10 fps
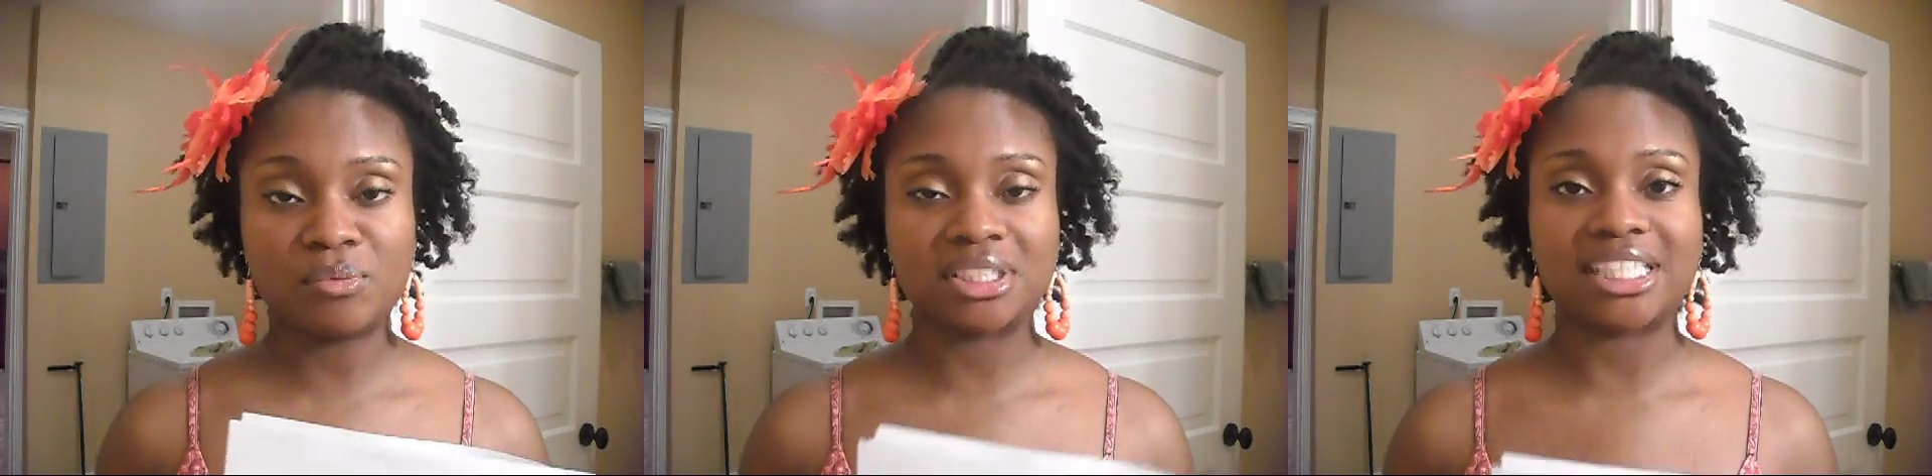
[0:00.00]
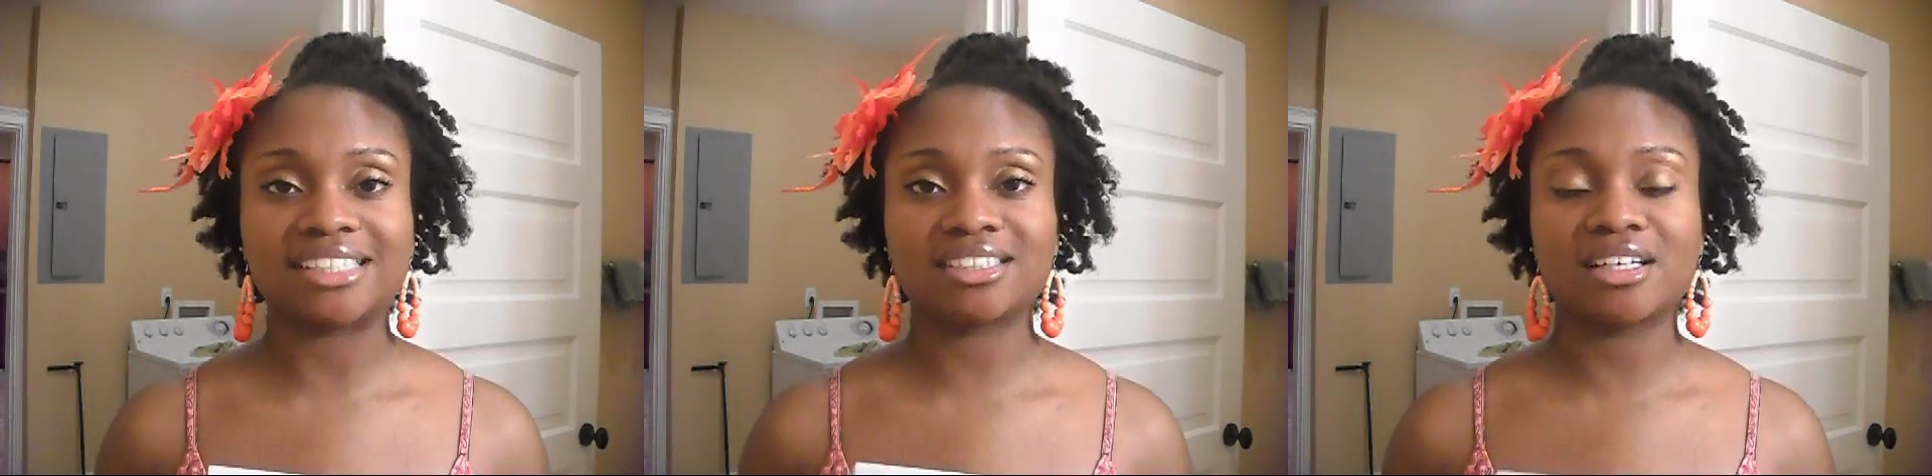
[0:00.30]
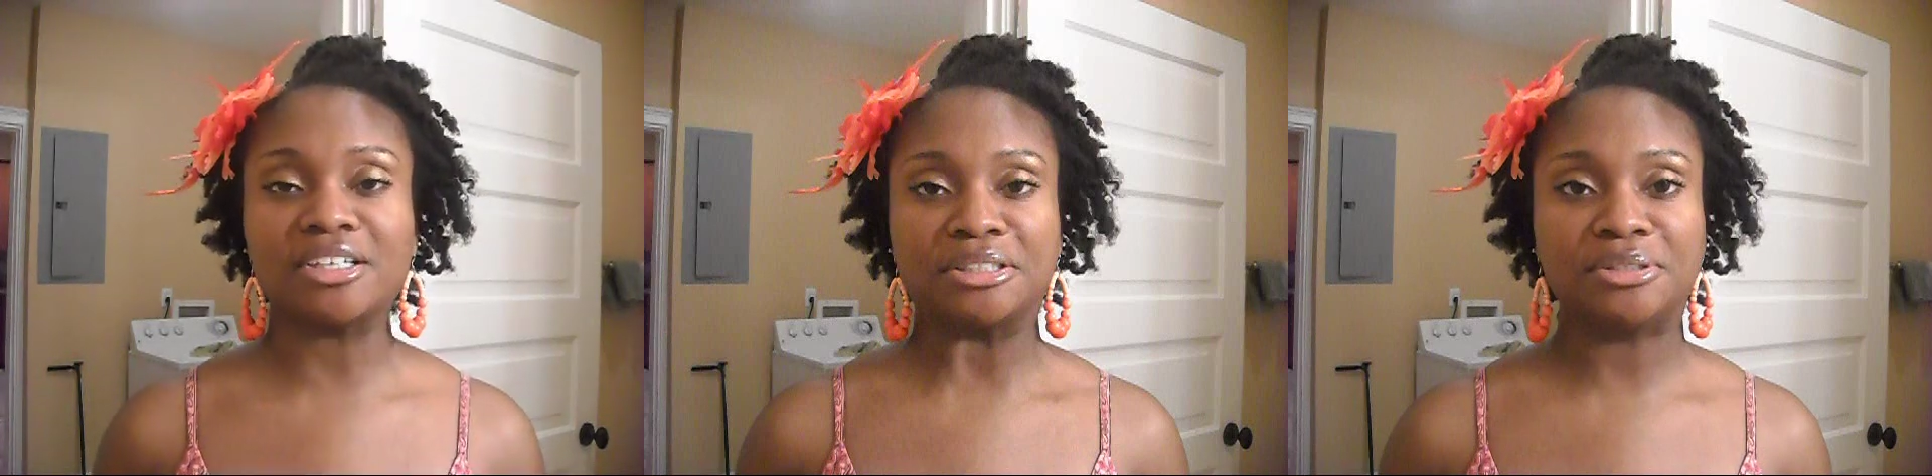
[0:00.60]
once I
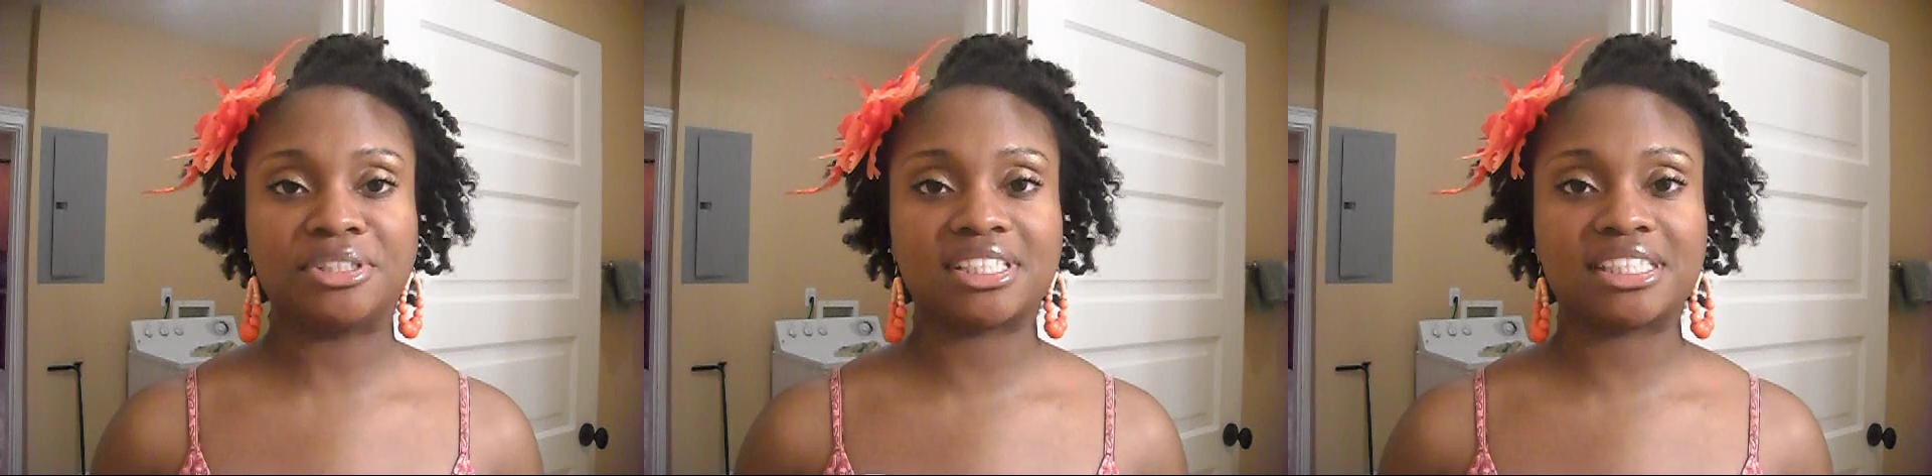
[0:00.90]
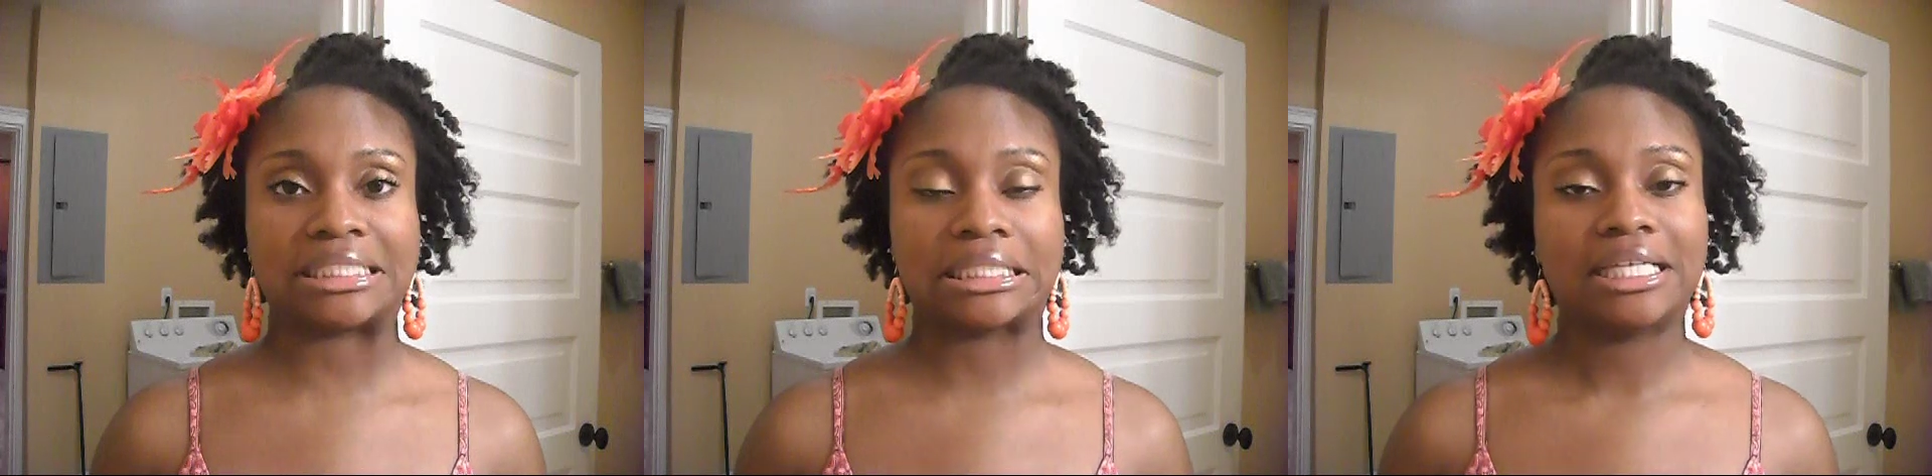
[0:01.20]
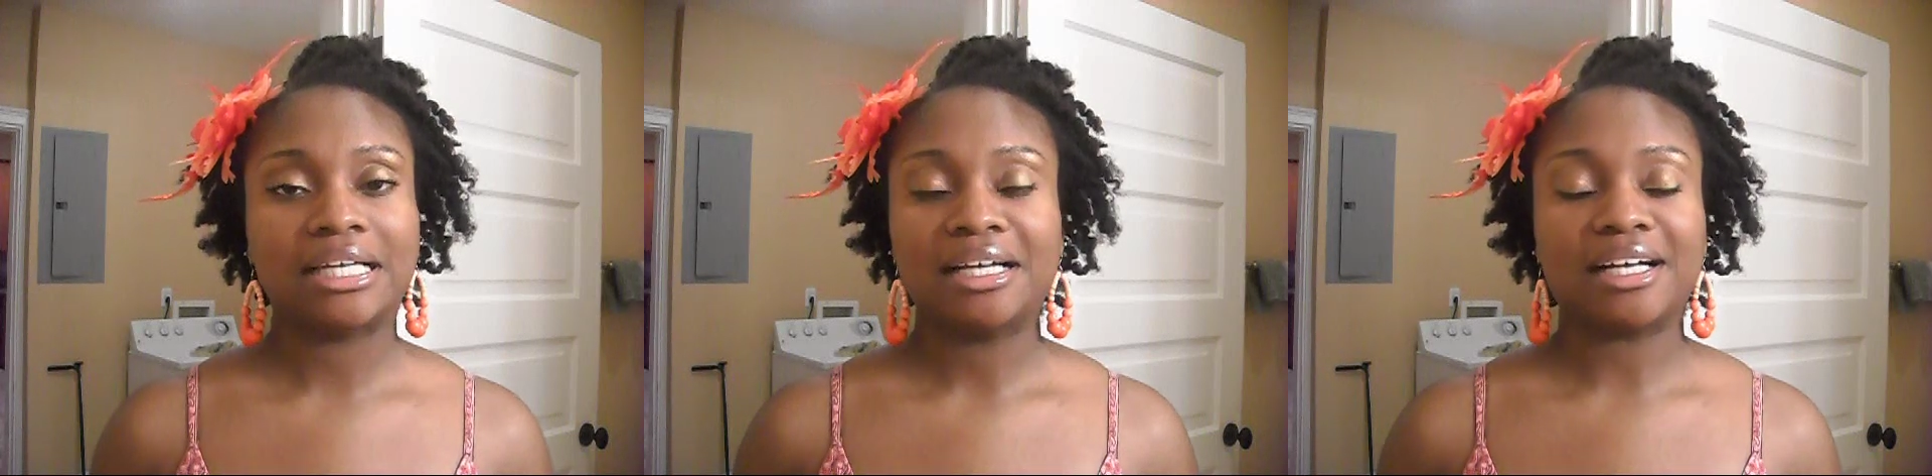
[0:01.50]
start using it,
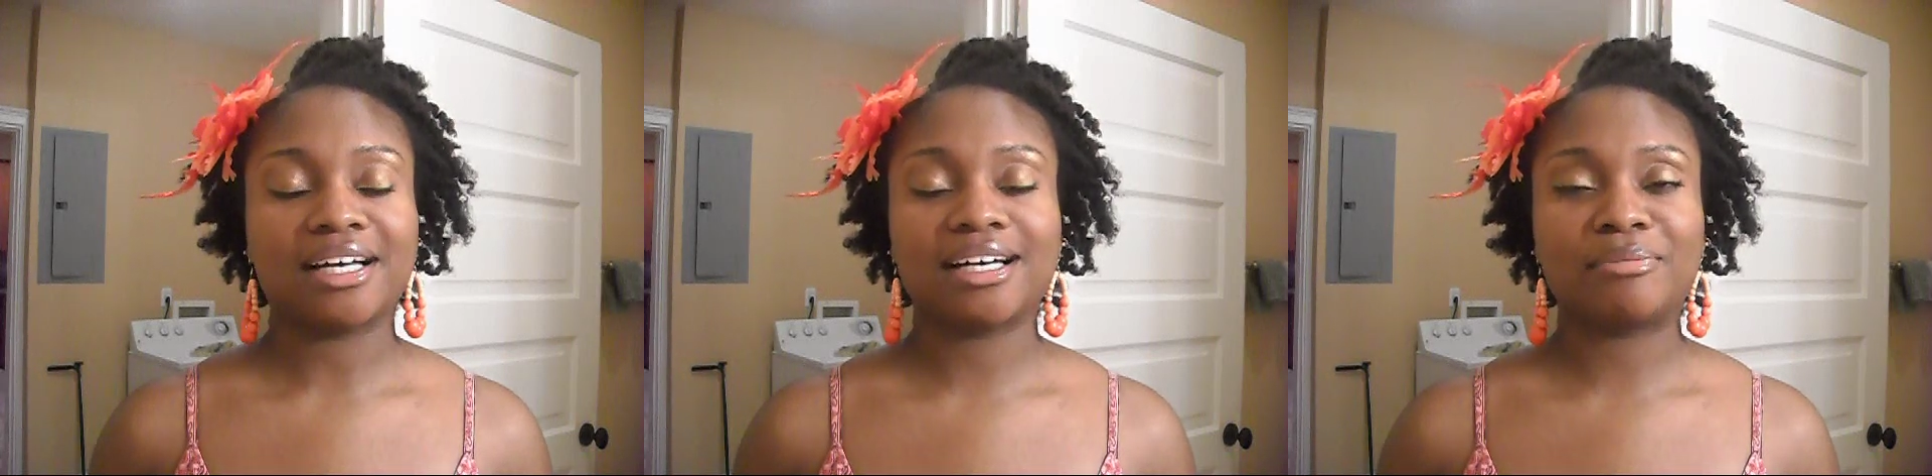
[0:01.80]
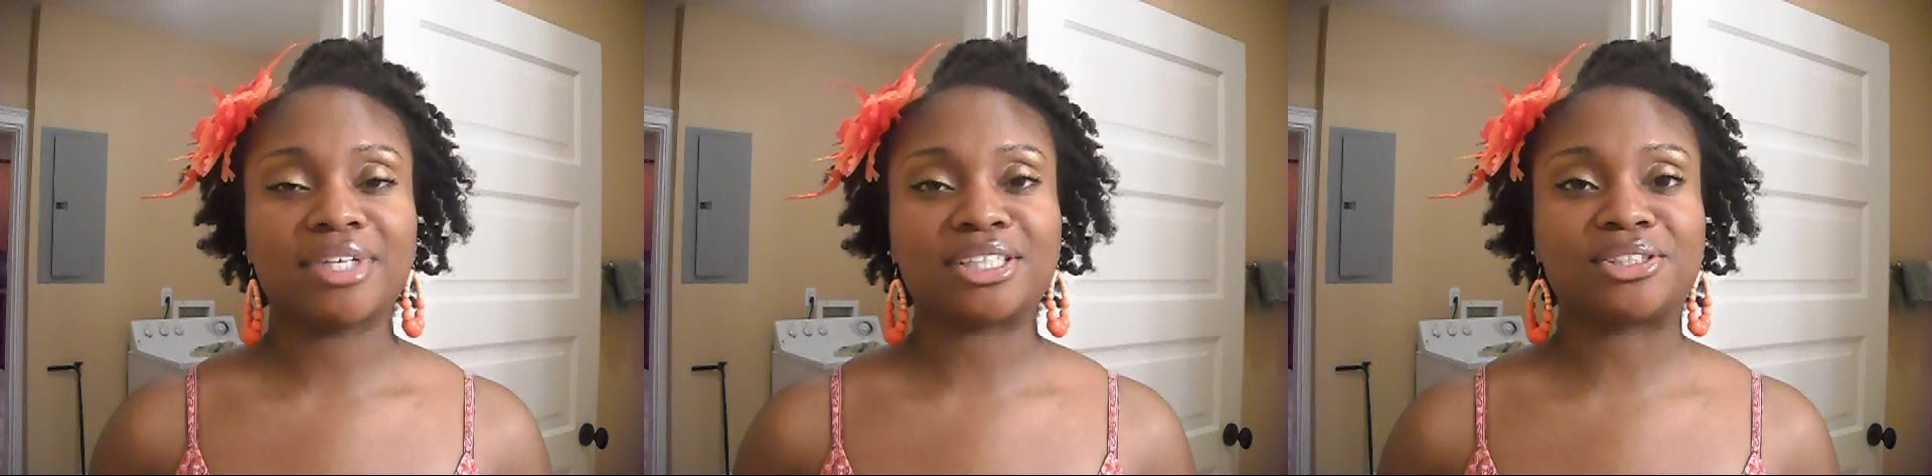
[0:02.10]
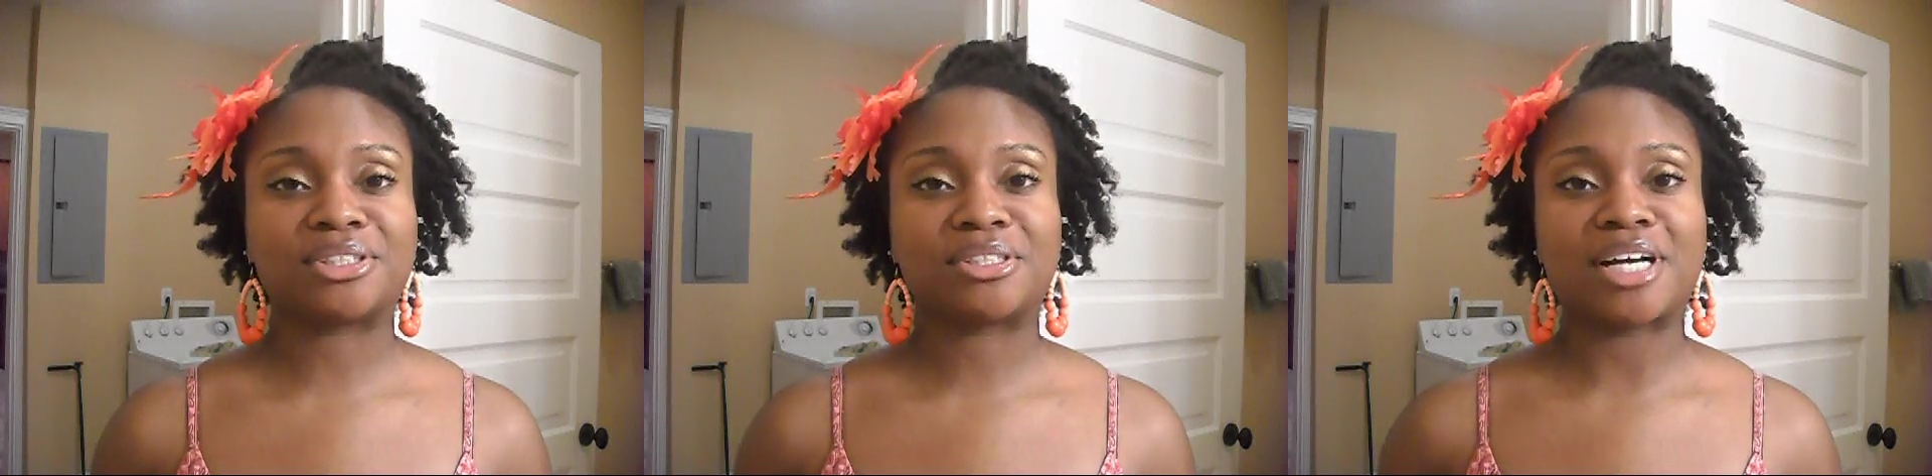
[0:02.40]
I'm not
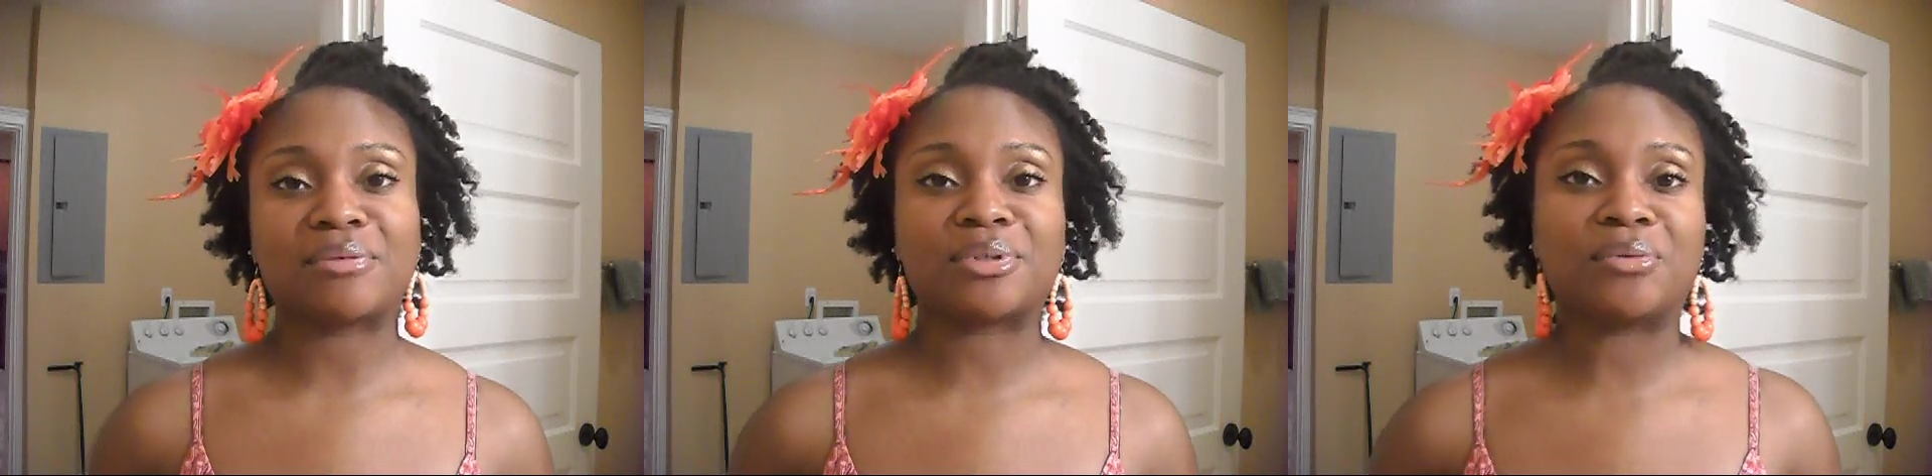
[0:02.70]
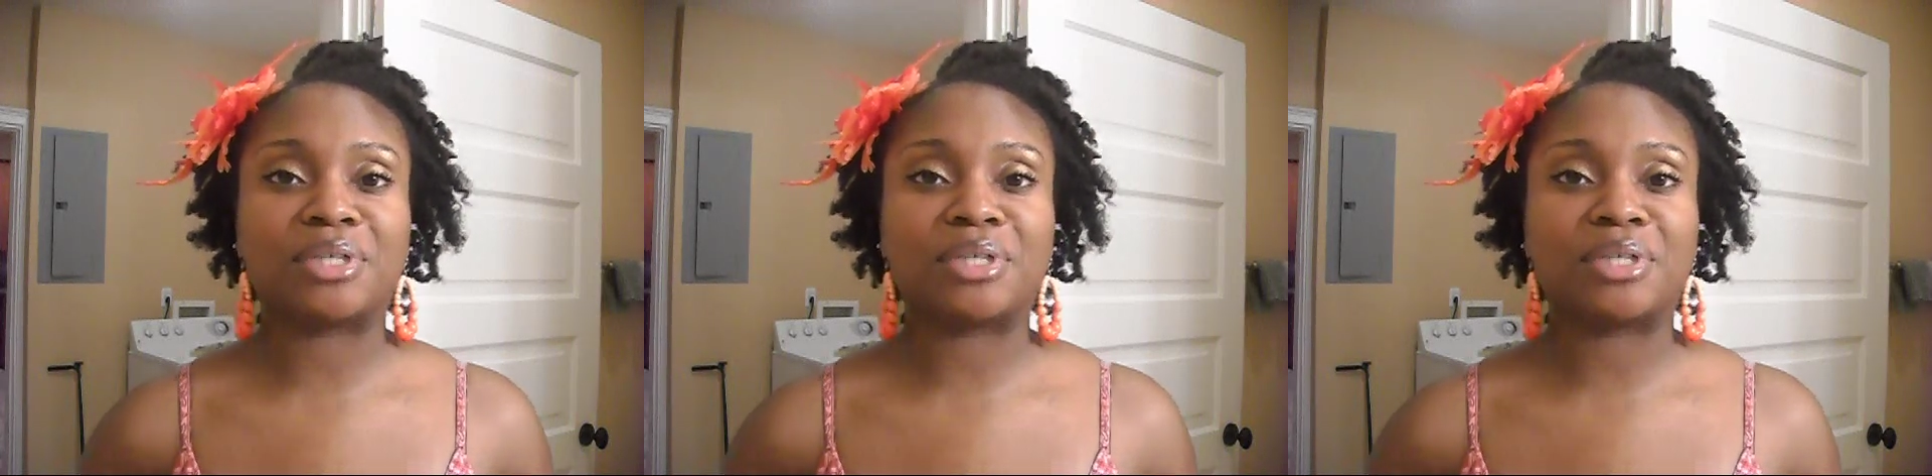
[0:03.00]
sure I would